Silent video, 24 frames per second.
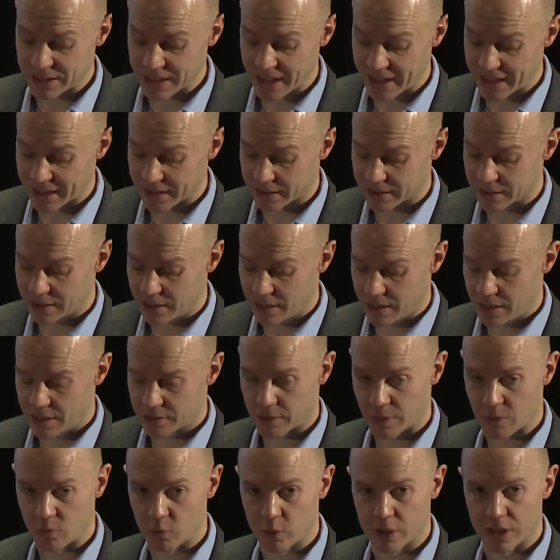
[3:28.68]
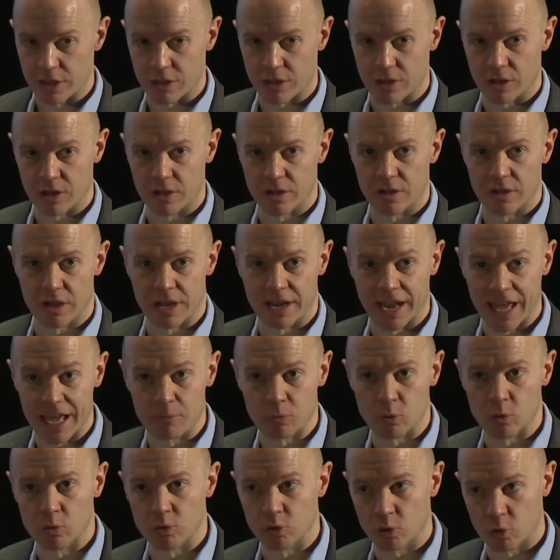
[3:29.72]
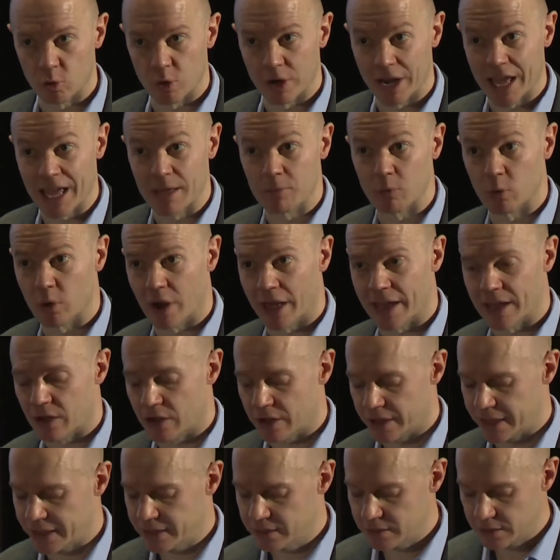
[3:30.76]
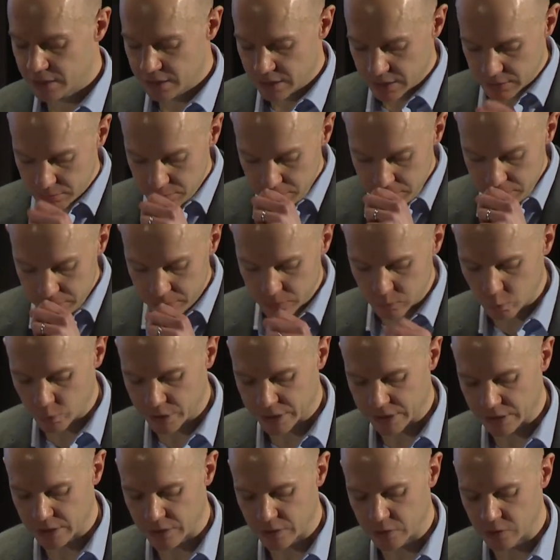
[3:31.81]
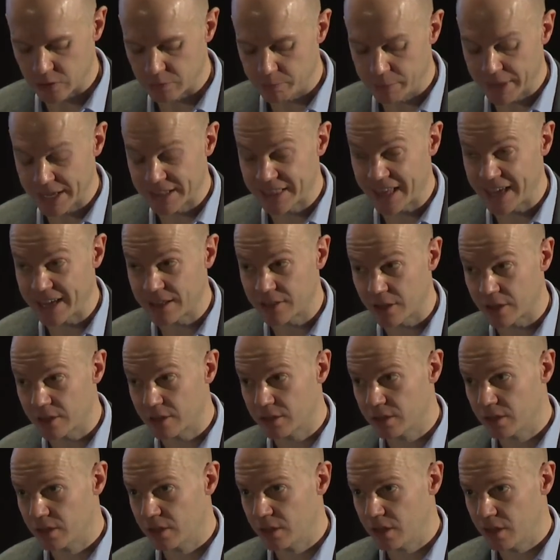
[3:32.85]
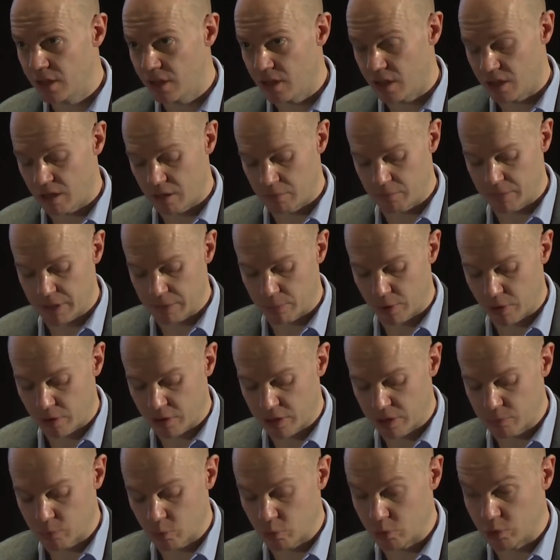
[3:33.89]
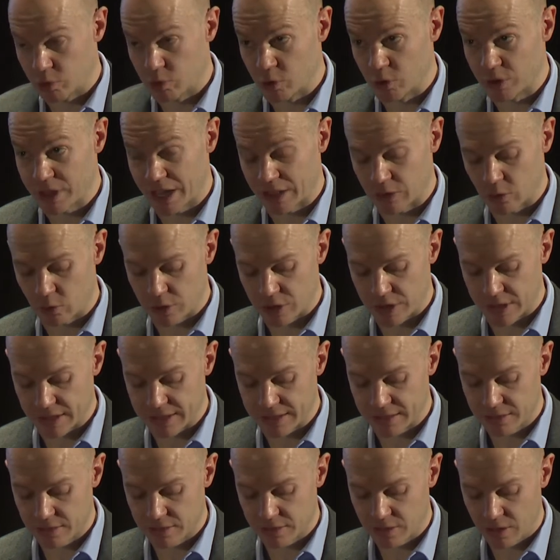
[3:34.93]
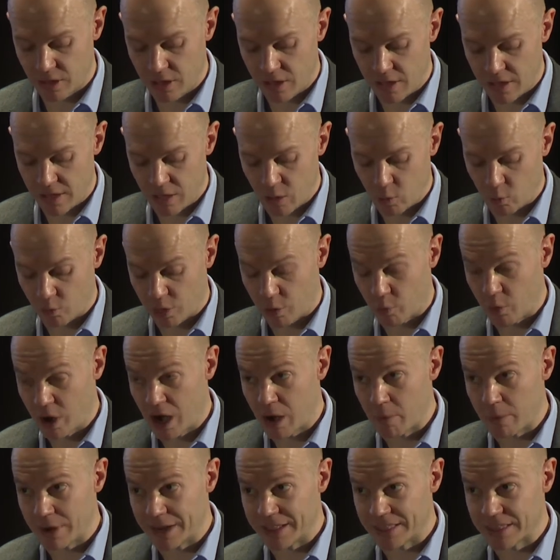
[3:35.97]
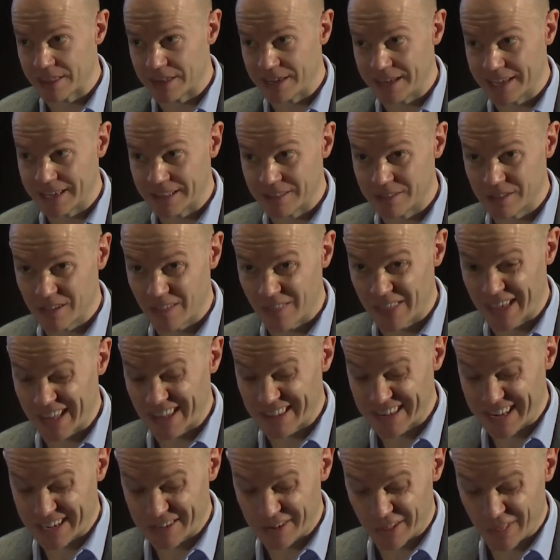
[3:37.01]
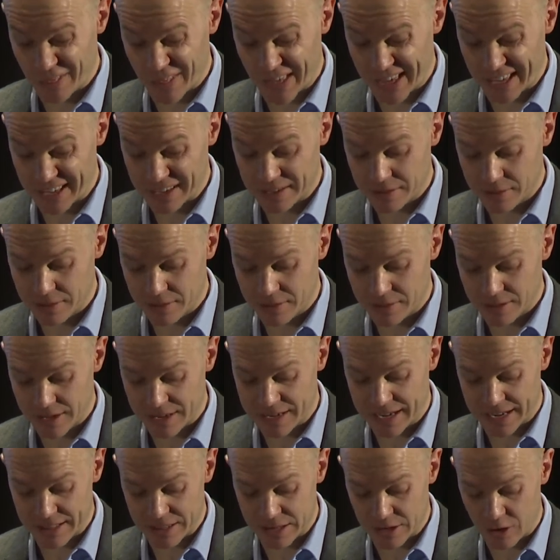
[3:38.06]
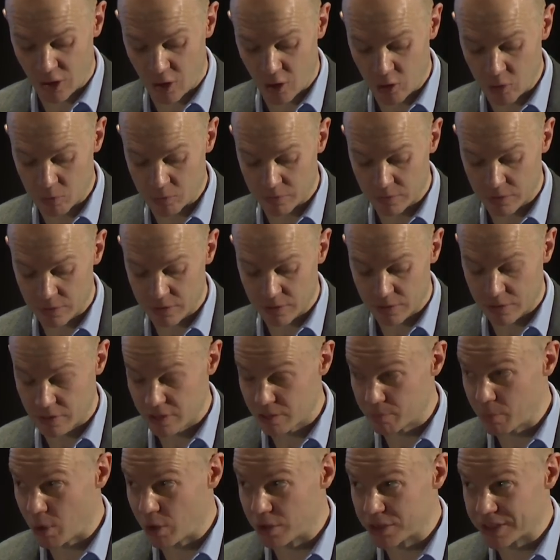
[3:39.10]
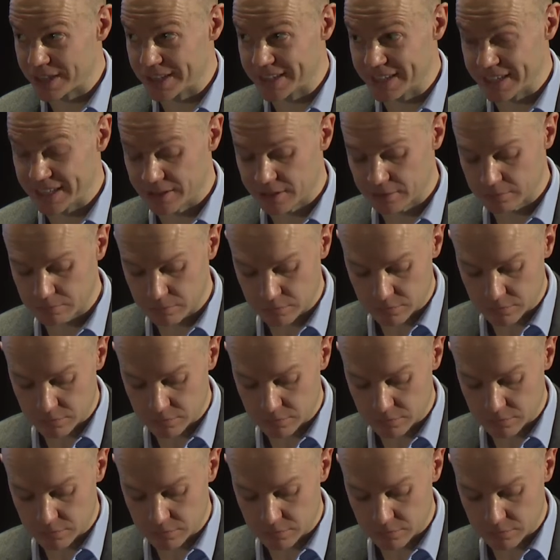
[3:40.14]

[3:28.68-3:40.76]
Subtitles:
tech, some of which are enabled or enable AI, would include big data, implantable neurotechnologies, or the wearable internet, the Internet of Things, connected homes, smart cities.